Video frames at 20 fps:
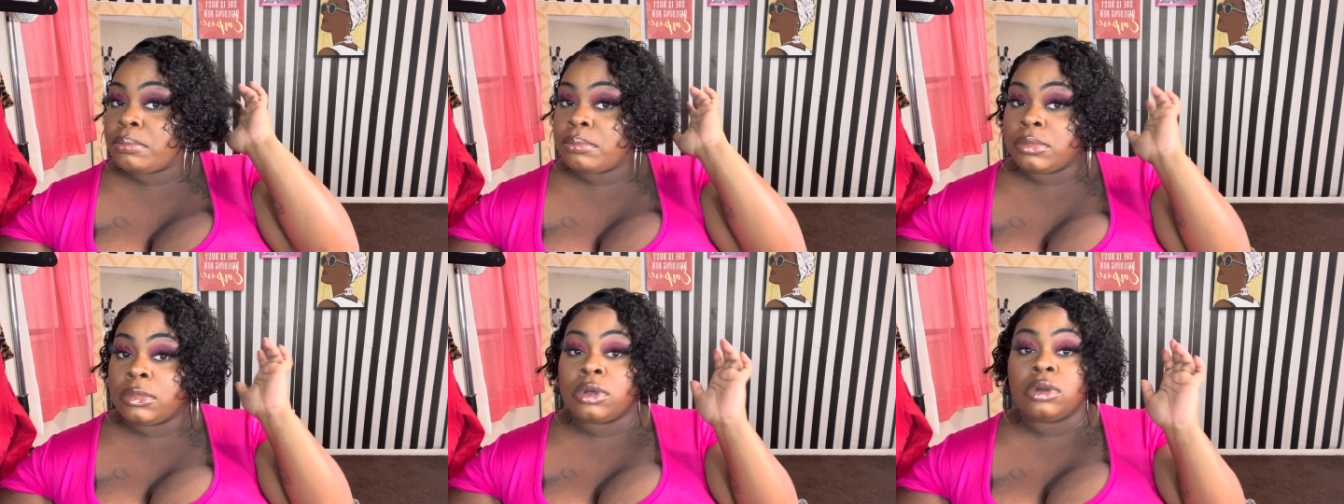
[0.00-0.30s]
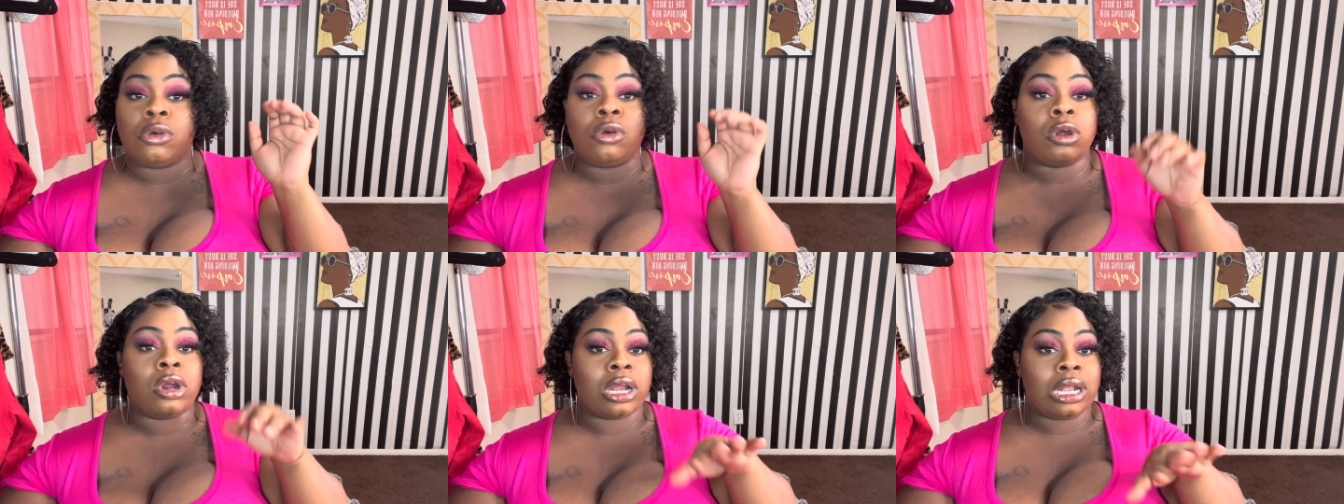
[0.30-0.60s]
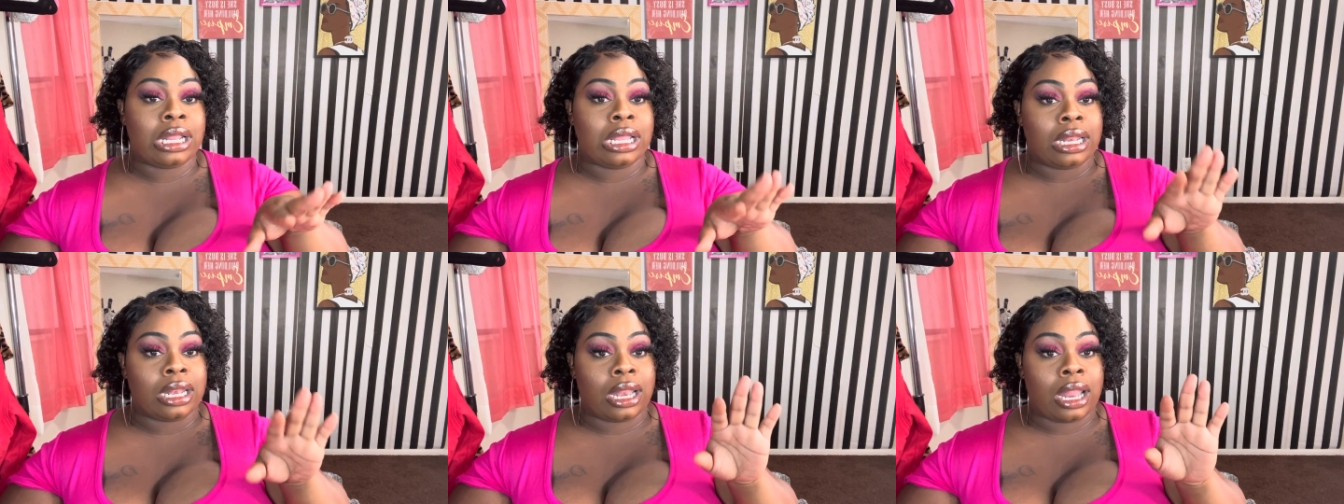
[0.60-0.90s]
more
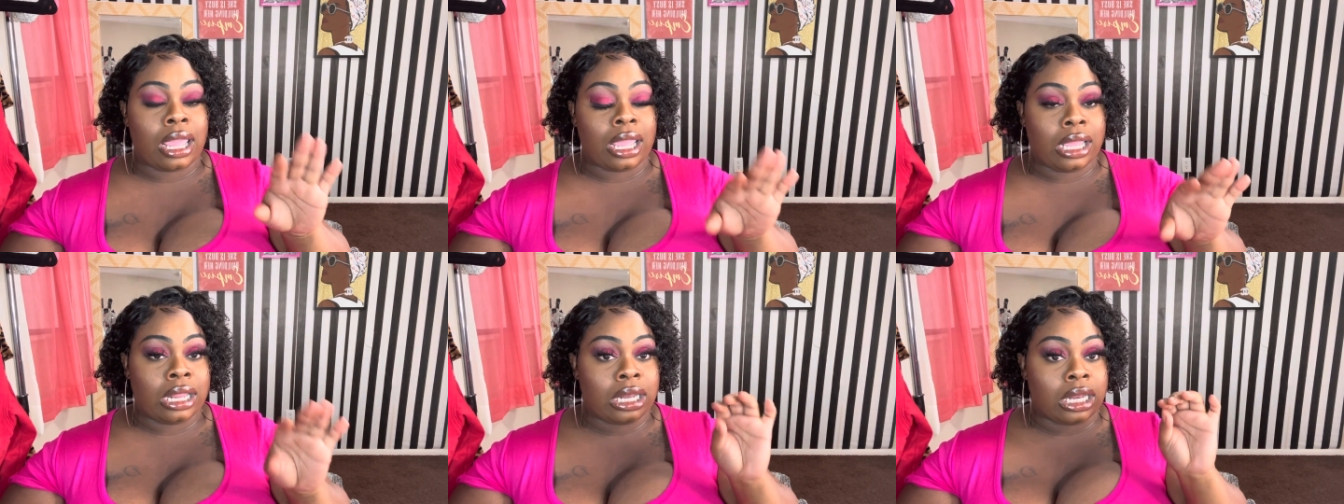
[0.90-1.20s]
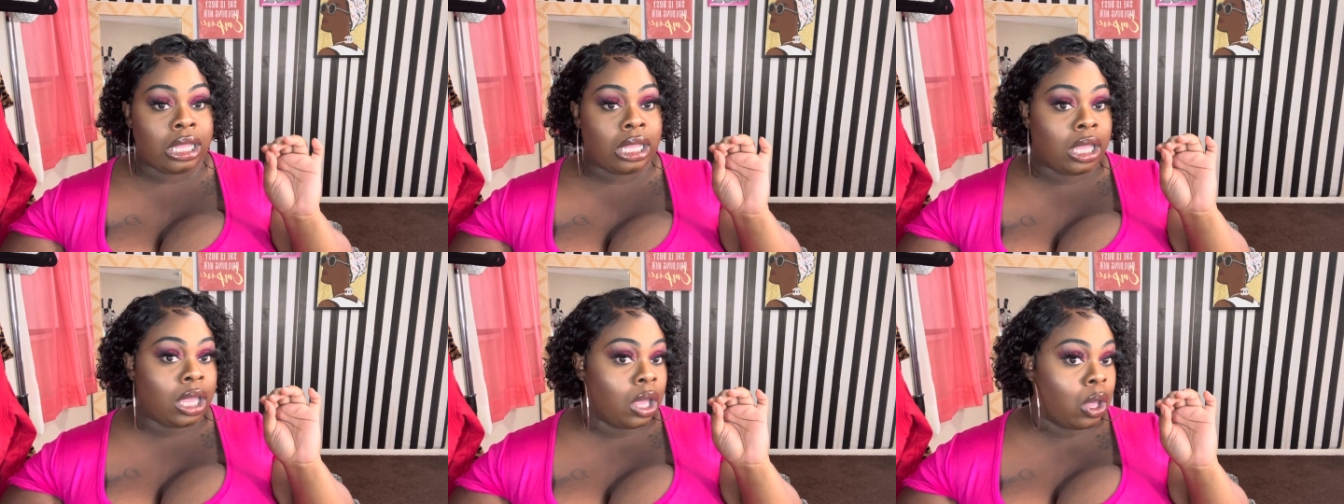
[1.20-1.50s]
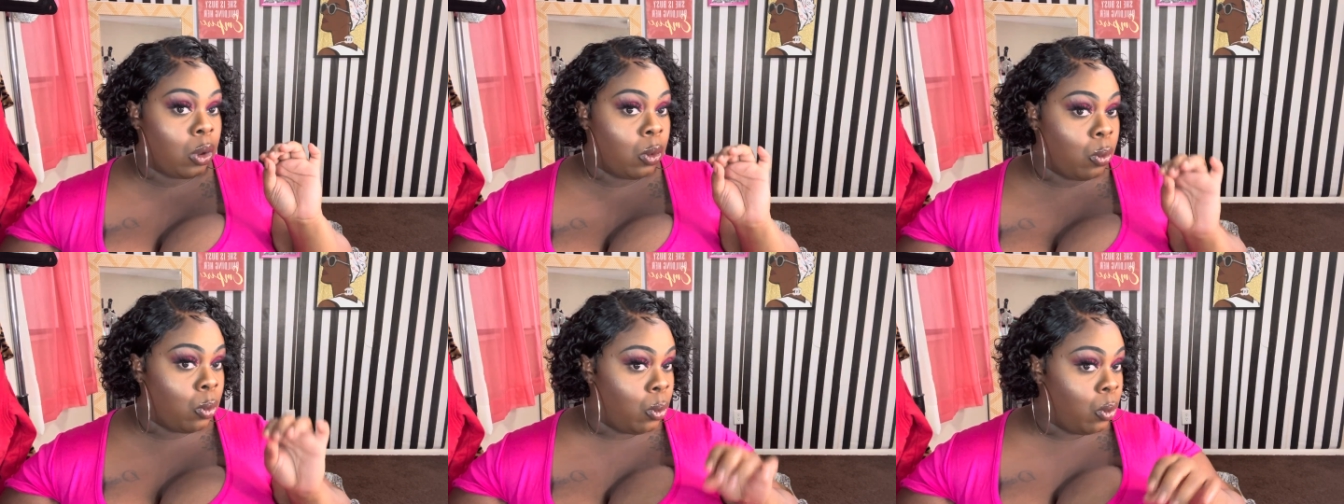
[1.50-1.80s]
than likely
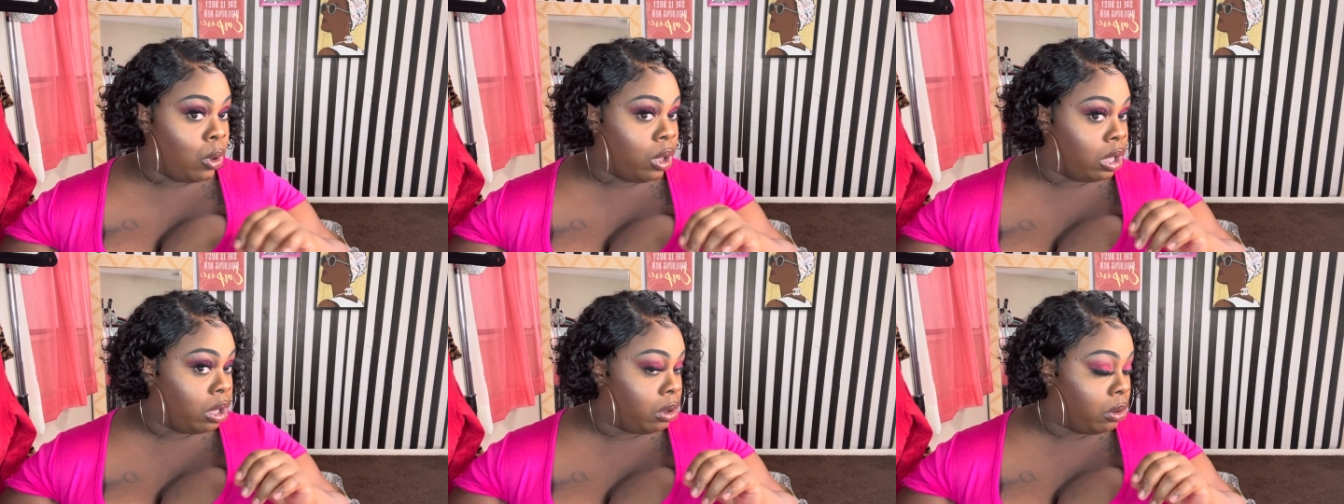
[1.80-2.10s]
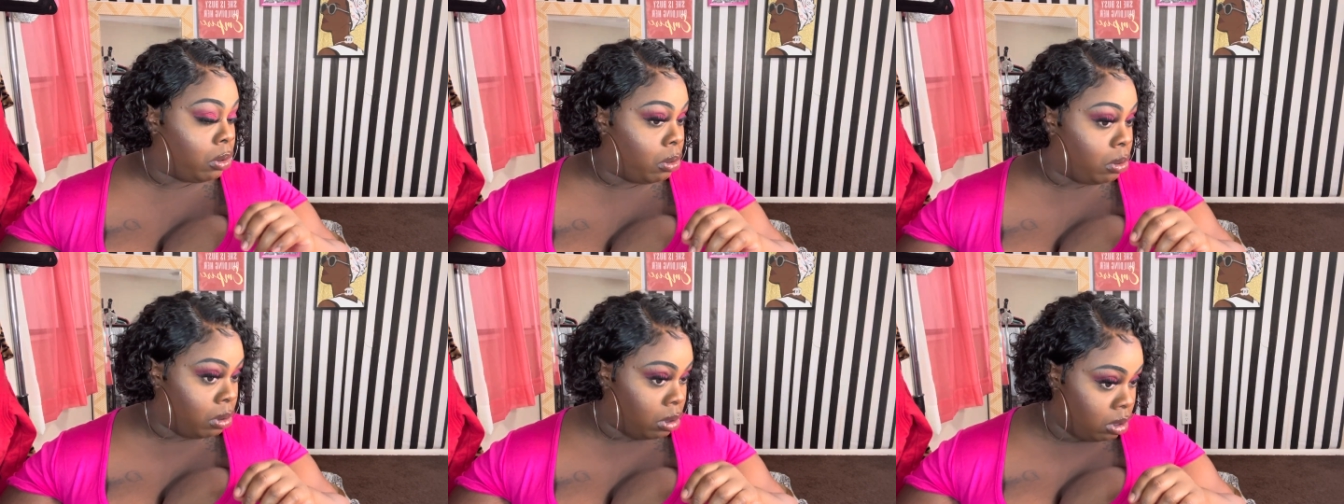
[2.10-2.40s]
will.